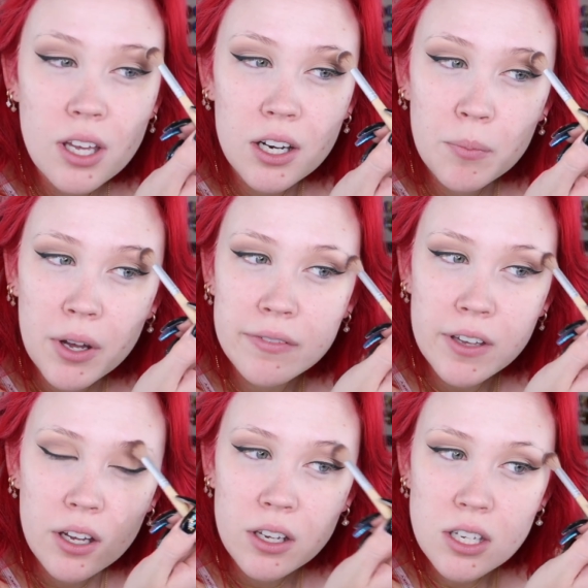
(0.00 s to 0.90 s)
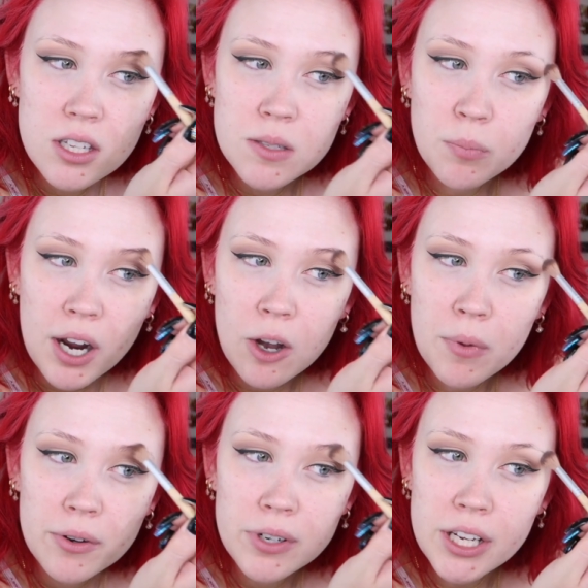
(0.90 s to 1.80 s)
kind of buff it onto this brow
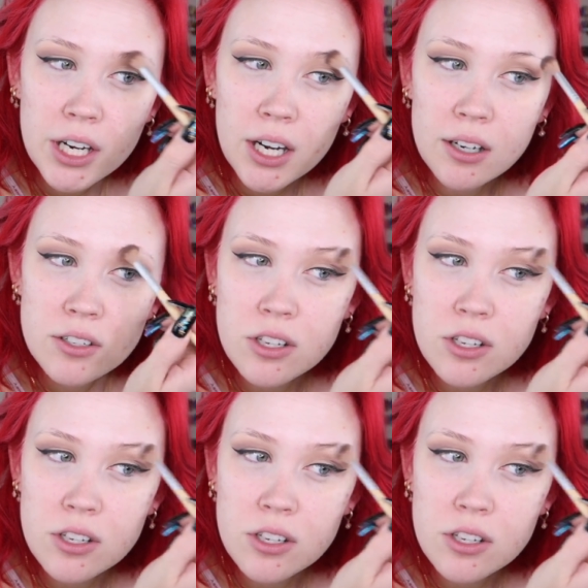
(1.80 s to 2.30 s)
bone here